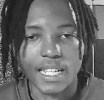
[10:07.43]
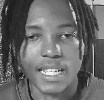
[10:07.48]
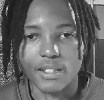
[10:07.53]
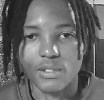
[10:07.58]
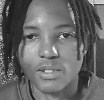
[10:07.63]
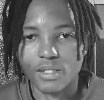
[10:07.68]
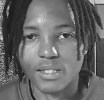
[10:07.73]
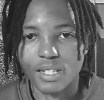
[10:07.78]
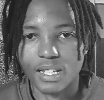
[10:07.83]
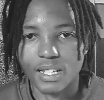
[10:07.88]

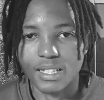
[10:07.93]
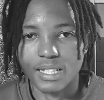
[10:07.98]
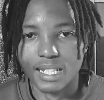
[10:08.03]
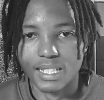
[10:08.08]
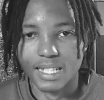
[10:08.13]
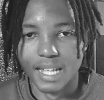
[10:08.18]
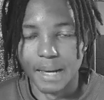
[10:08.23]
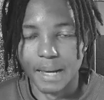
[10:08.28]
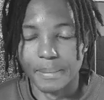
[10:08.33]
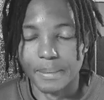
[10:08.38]
interesting that
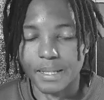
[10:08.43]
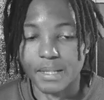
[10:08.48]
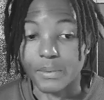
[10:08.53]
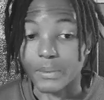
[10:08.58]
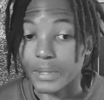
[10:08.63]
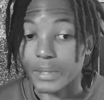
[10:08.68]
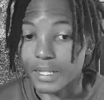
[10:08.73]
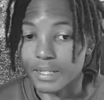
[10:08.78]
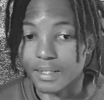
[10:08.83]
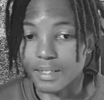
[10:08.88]
is happening
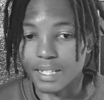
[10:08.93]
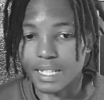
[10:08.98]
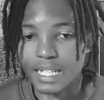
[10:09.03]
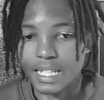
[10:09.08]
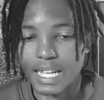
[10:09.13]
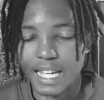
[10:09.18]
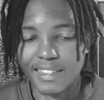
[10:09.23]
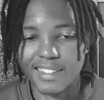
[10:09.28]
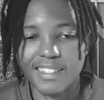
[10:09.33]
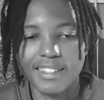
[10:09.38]
recently,
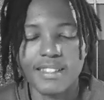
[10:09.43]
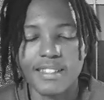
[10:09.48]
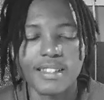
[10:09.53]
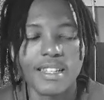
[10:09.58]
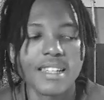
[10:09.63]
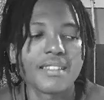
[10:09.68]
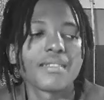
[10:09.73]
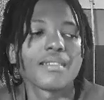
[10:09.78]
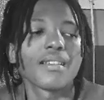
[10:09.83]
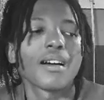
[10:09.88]
and
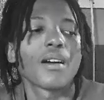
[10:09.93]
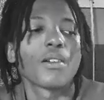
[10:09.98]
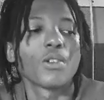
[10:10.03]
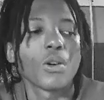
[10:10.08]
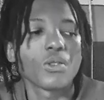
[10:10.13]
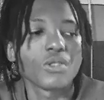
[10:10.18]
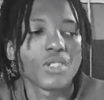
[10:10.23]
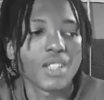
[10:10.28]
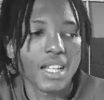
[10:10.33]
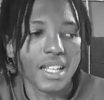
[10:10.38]
these are
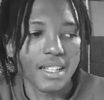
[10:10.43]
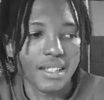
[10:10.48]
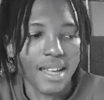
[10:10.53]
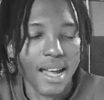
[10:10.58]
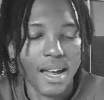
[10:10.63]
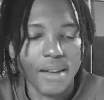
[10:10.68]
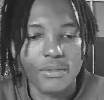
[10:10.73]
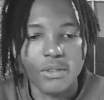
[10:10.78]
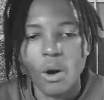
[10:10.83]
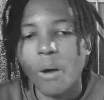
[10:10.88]
nodes that
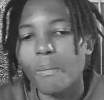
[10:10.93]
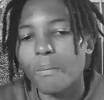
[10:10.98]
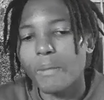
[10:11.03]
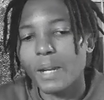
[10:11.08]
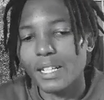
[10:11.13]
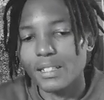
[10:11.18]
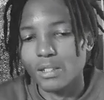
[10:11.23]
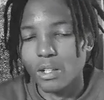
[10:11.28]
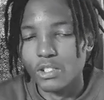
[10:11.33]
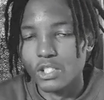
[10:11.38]
have
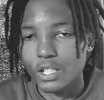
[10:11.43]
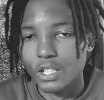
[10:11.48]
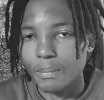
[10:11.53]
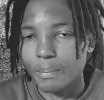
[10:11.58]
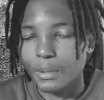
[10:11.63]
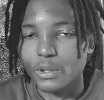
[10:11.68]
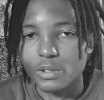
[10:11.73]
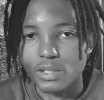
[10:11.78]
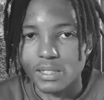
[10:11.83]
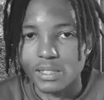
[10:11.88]
complex logic
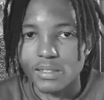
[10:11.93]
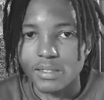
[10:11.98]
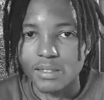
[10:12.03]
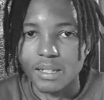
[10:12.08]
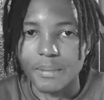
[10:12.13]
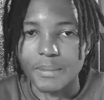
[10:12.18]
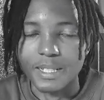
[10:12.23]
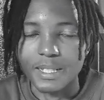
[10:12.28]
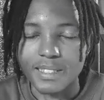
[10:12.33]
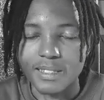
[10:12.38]
built into
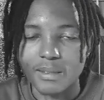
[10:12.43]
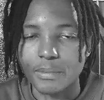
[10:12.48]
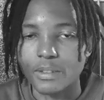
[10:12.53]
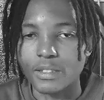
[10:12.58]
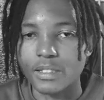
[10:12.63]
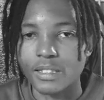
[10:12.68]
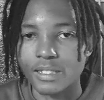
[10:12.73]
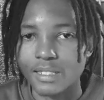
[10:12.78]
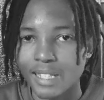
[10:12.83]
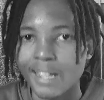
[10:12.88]
them in simple
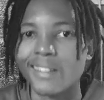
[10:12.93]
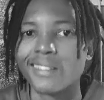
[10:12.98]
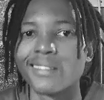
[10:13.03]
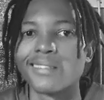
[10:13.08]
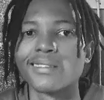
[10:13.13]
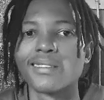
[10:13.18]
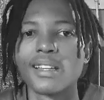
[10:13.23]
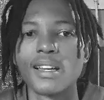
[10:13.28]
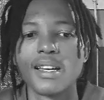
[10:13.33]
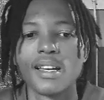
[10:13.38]

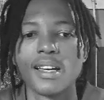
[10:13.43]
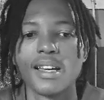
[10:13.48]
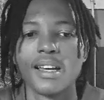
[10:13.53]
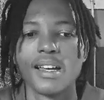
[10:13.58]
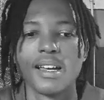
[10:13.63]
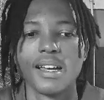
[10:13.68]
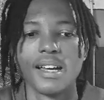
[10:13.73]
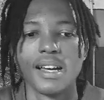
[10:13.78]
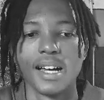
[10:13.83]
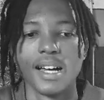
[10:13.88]
containers.
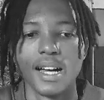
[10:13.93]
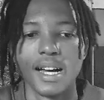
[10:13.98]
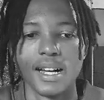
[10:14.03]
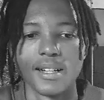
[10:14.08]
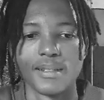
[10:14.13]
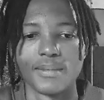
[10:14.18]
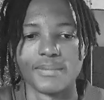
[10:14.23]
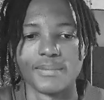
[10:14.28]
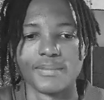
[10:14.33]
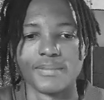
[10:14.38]

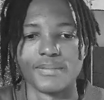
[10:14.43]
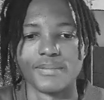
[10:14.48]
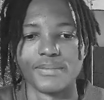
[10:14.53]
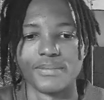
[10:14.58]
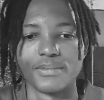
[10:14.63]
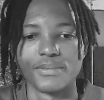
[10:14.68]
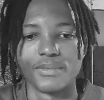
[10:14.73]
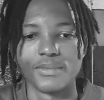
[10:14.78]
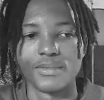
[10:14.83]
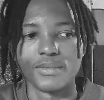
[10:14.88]
Um,
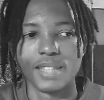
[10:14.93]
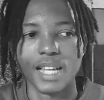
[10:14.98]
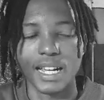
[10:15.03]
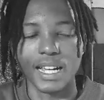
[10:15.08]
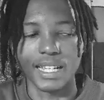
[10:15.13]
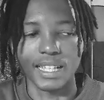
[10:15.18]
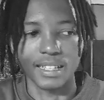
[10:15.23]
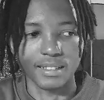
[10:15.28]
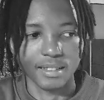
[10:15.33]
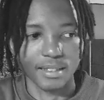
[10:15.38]

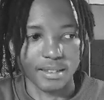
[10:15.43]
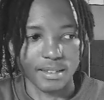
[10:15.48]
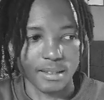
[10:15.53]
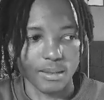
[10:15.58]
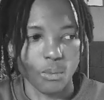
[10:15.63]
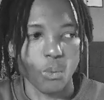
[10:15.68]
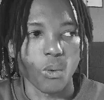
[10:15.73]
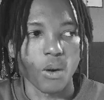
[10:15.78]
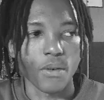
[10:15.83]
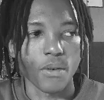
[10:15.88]
like
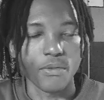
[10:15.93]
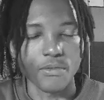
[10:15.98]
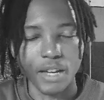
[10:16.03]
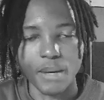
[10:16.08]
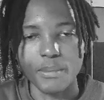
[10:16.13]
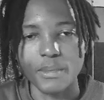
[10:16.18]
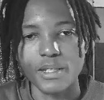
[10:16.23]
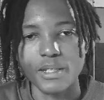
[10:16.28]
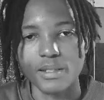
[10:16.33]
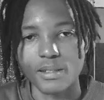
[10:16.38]
a
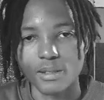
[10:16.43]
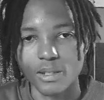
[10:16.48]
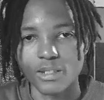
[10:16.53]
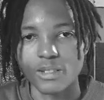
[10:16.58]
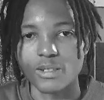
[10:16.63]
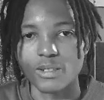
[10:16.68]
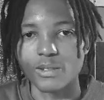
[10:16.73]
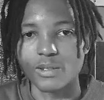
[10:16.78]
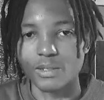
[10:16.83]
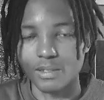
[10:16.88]
famous
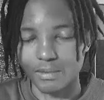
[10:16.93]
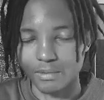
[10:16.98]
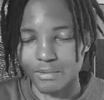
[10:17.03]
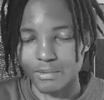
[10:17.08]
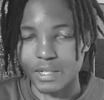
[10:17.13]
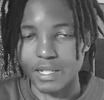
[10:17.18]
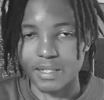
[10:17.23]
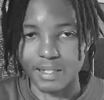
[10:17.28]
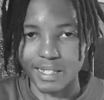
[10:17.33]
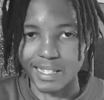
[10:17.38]
node
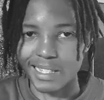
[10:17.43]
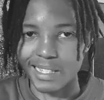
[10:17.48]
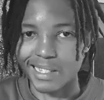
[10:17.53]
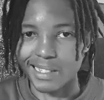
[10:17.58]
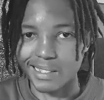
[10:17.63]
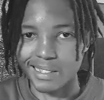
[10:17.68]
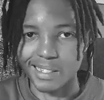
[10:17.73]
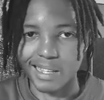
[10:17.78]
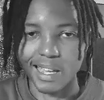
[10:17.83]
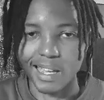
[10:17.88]
recently
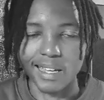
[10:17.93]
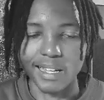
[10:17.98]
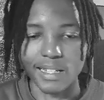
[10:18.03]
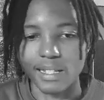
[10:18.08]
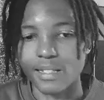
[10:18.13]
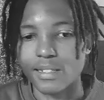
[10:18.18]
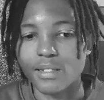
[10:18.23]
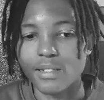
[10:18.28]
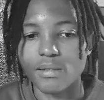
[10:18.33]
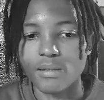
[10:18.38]
is the AI
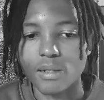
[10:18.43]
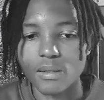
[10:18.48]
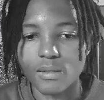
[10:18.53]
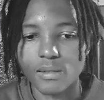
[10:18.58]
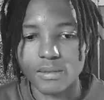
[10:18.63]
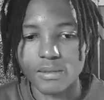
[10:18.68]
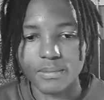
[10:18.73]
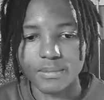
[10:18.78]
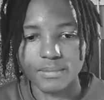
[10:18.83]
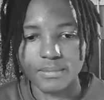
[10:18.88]
agent node